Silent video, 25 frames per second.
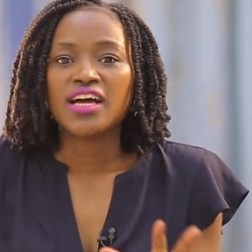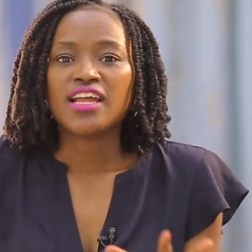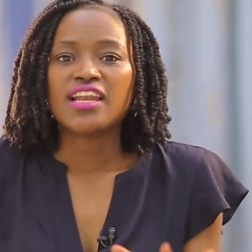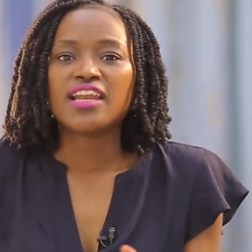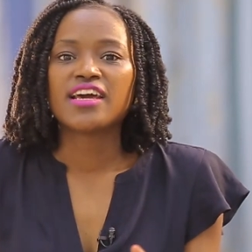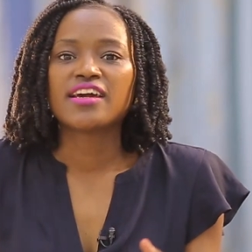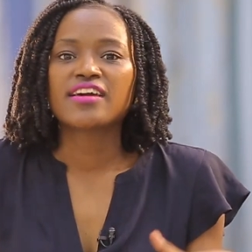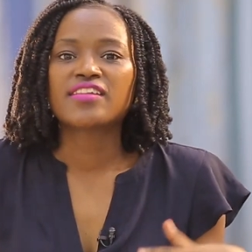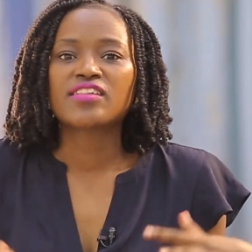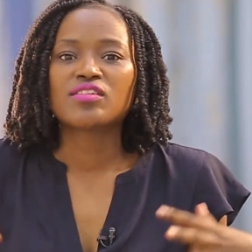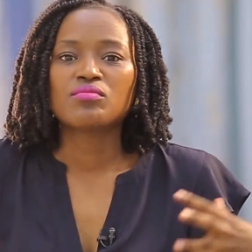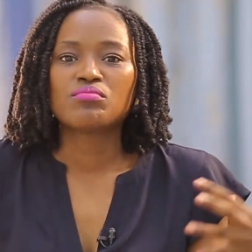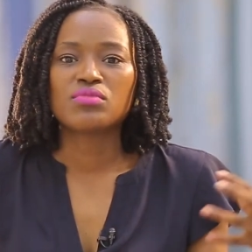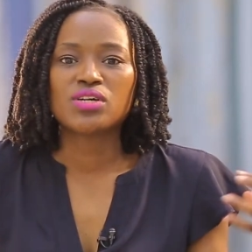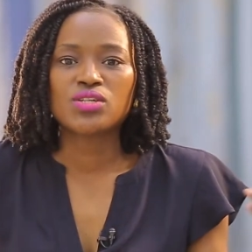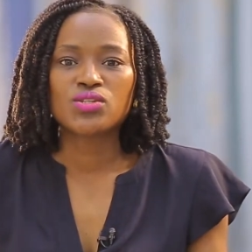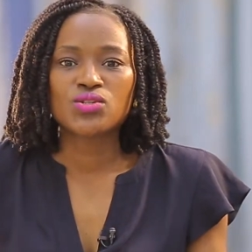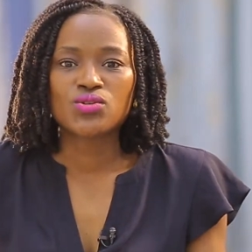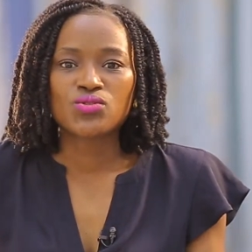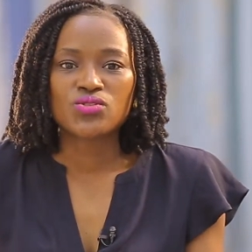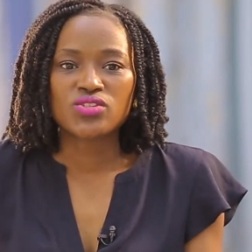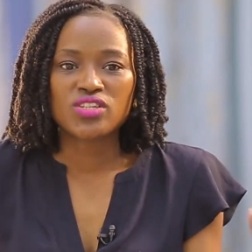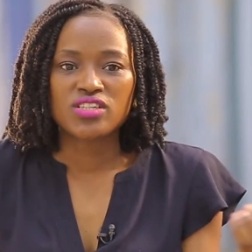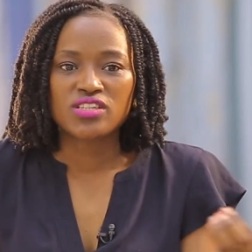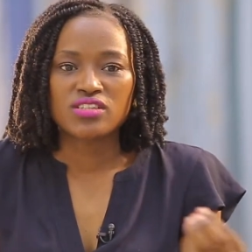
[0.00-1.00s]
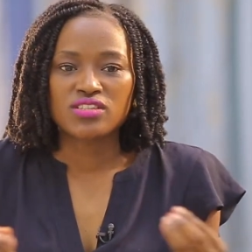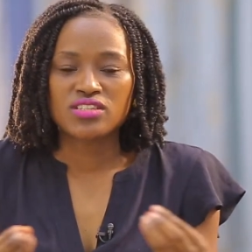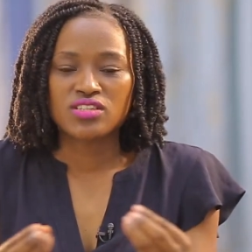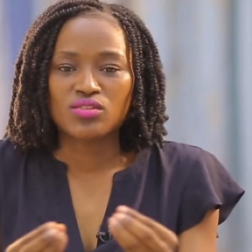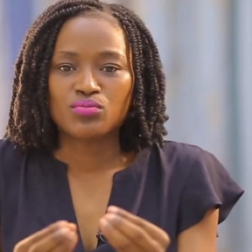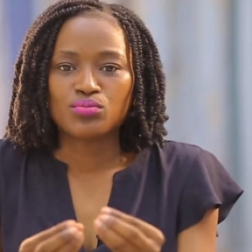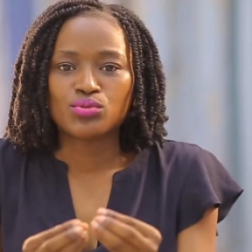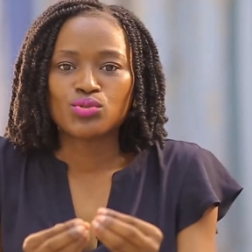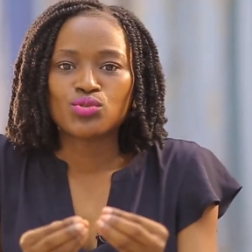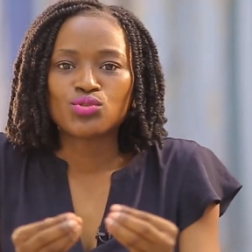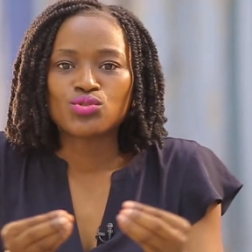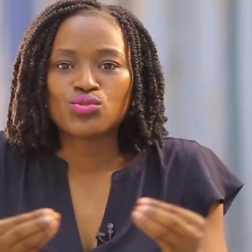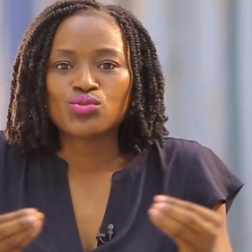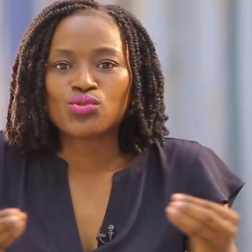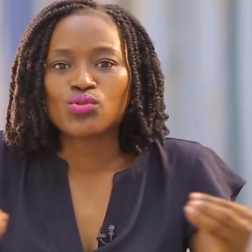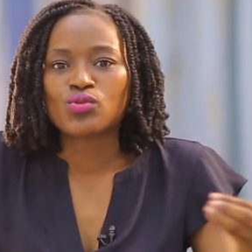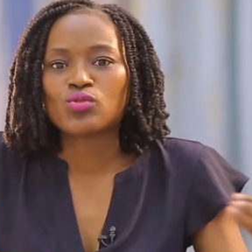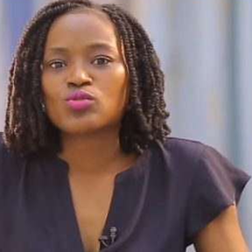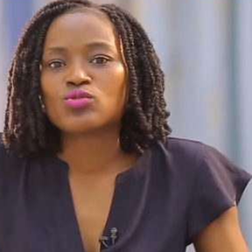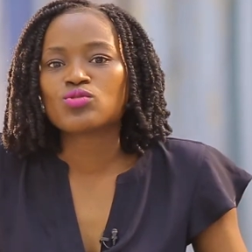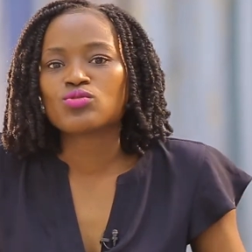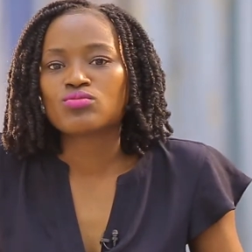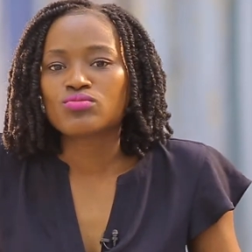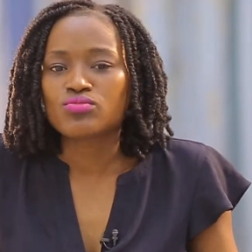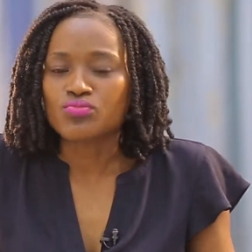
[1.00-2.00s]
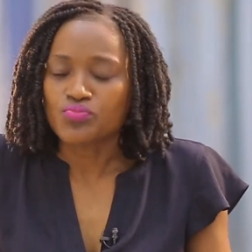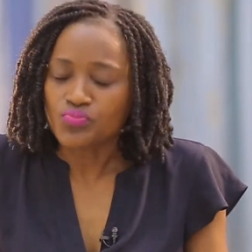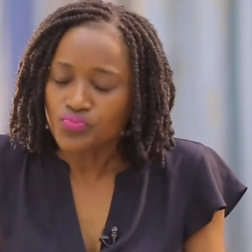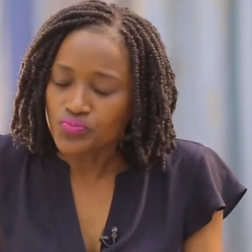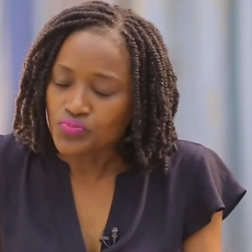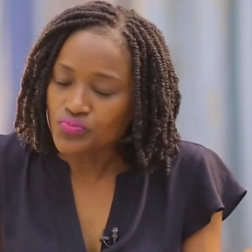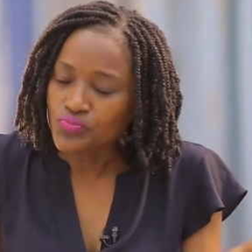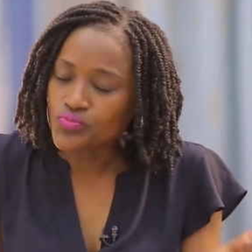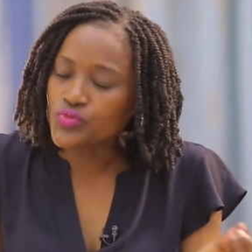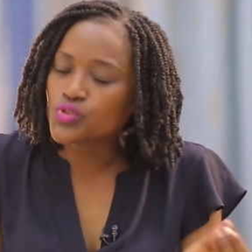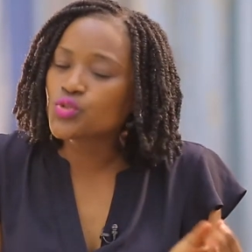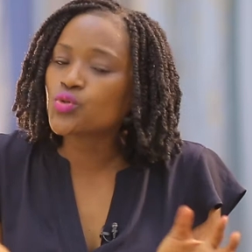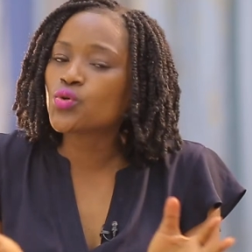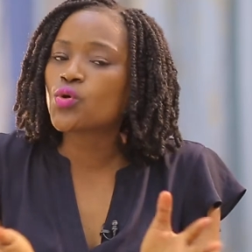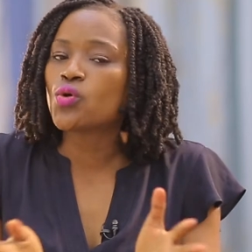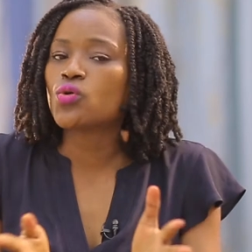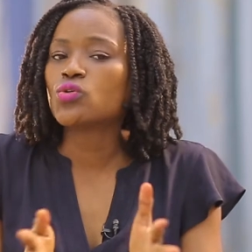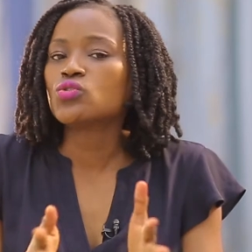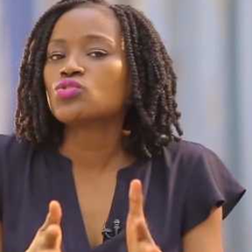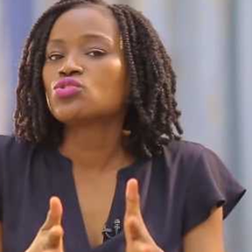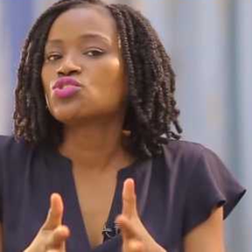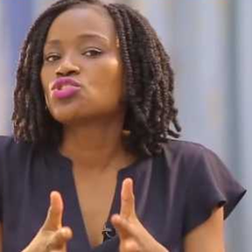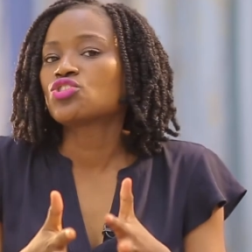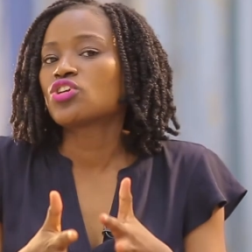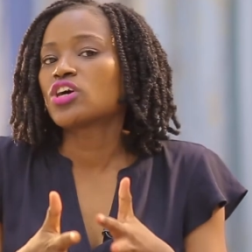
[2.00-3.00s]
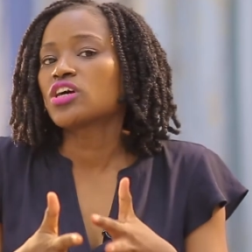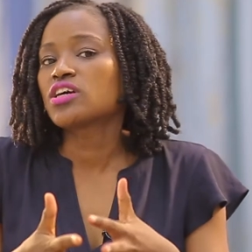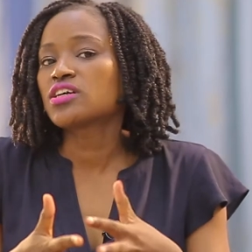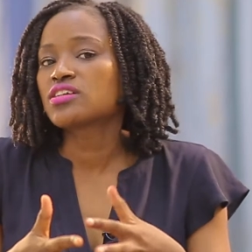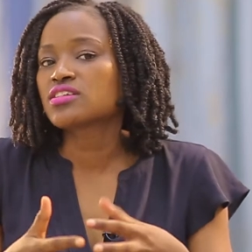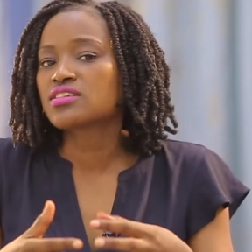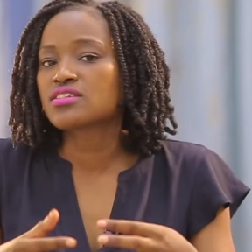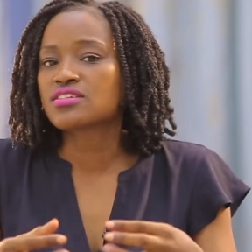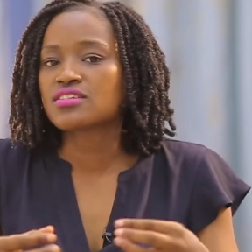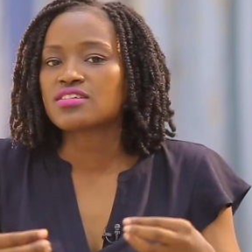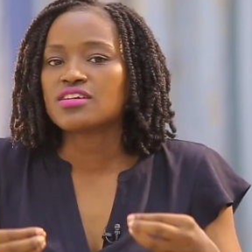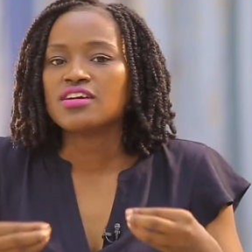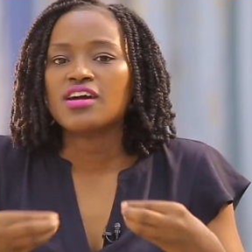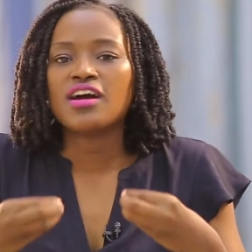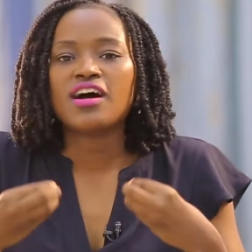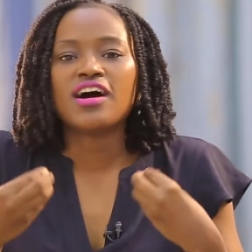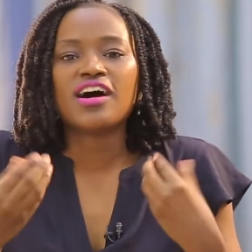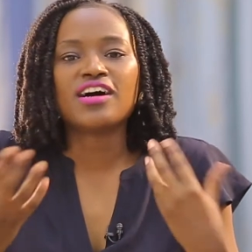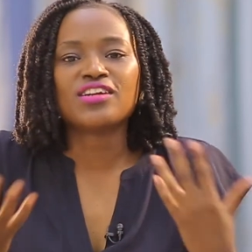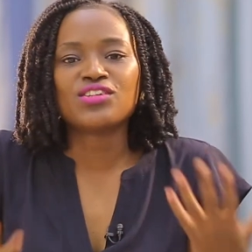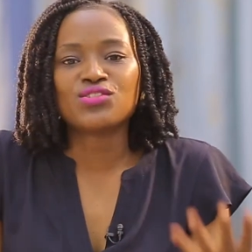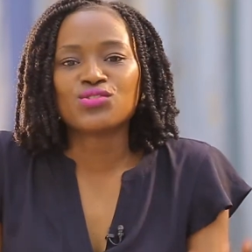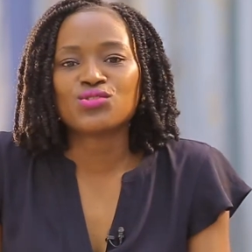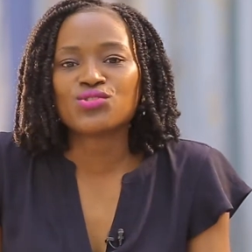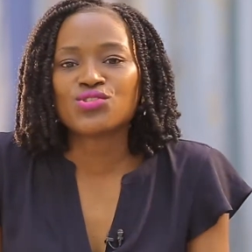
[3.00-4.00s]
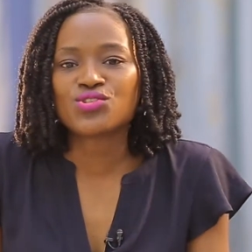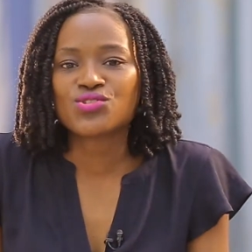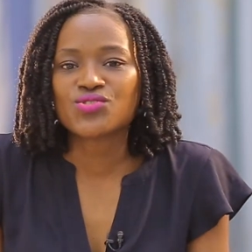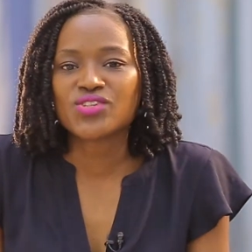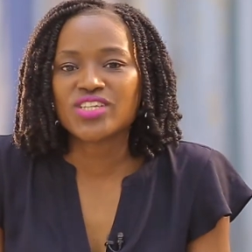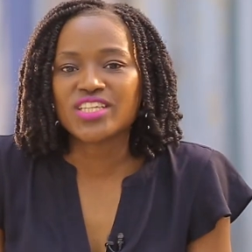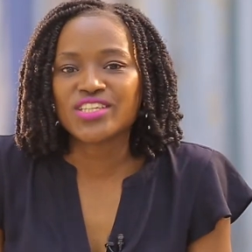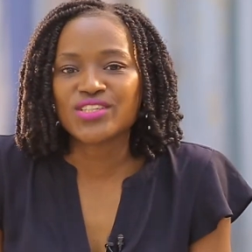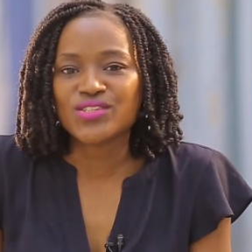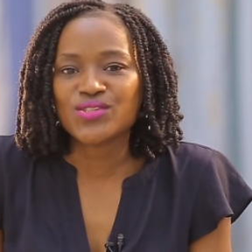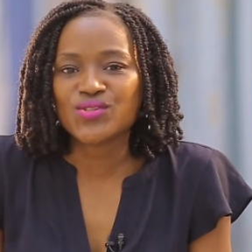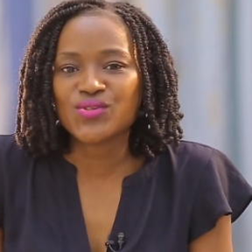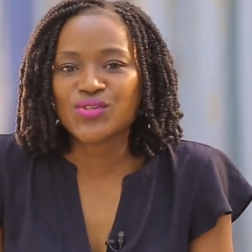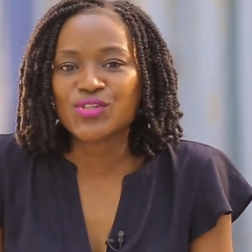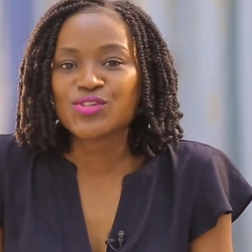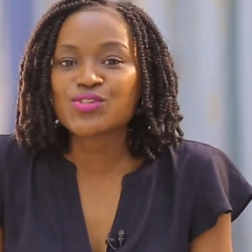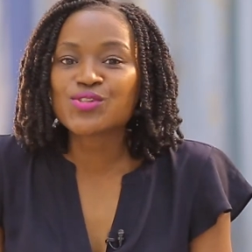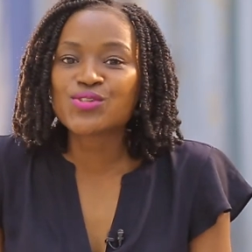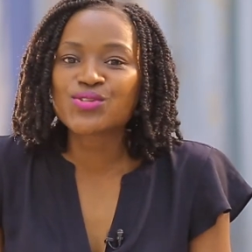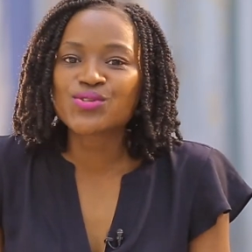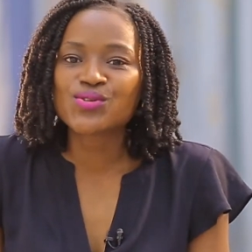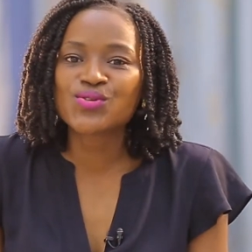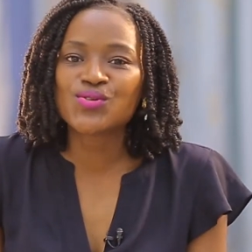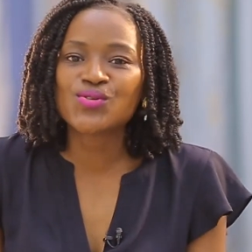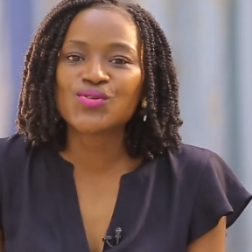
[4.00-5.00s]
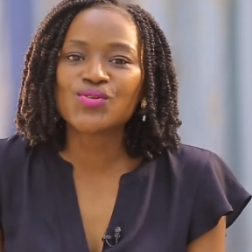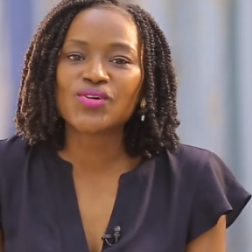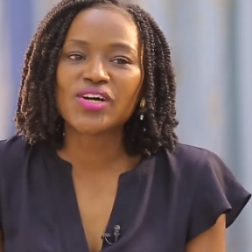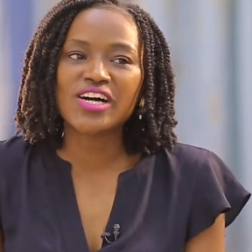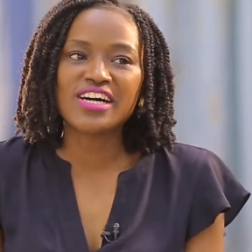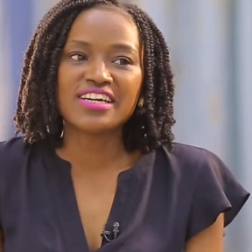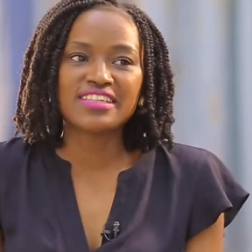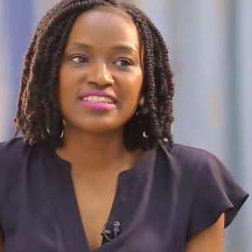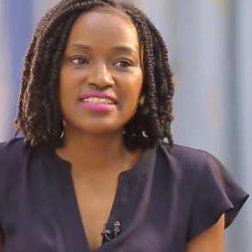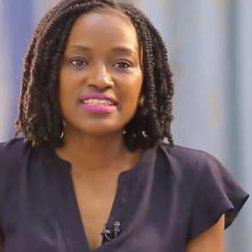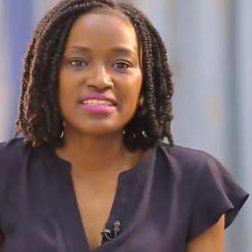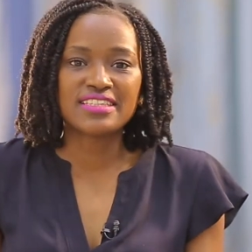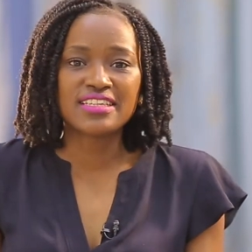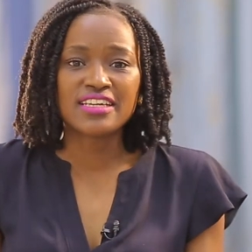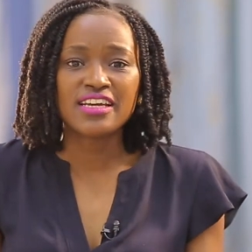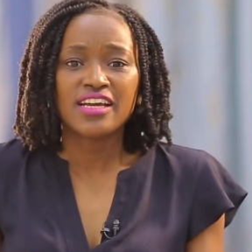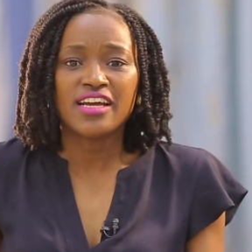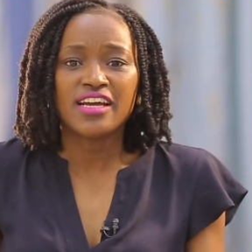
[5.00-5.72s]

like the muscles that are supposed to contract and not really doing so. And